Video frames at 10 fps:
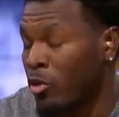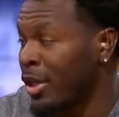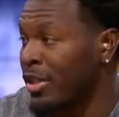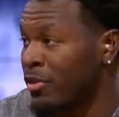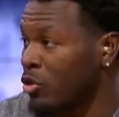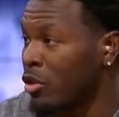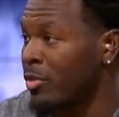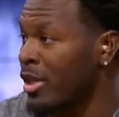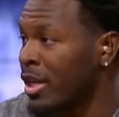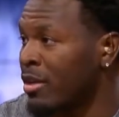know what defense is gonna
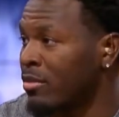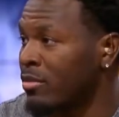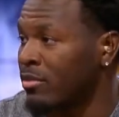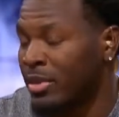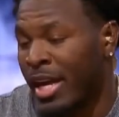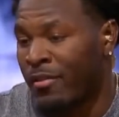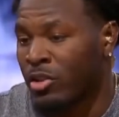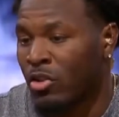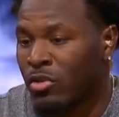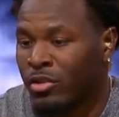be yet. They haven't
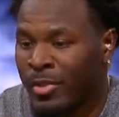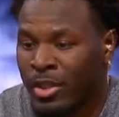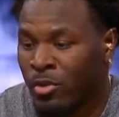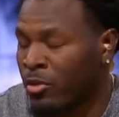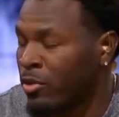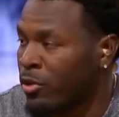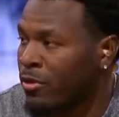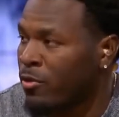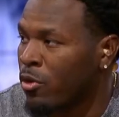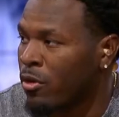told us. I mean, I don't know
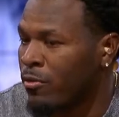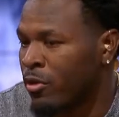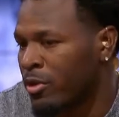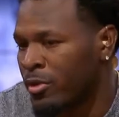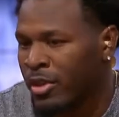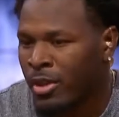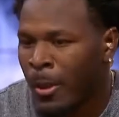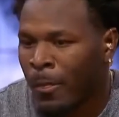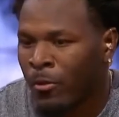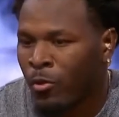3-4 or 4-3.
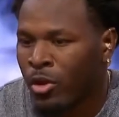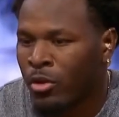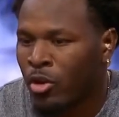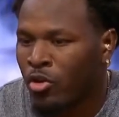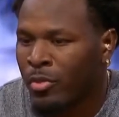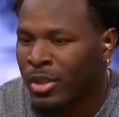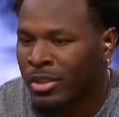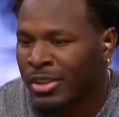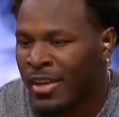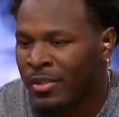We don't know. But the
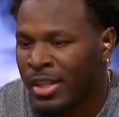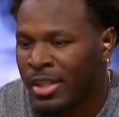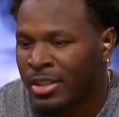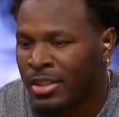staff that he's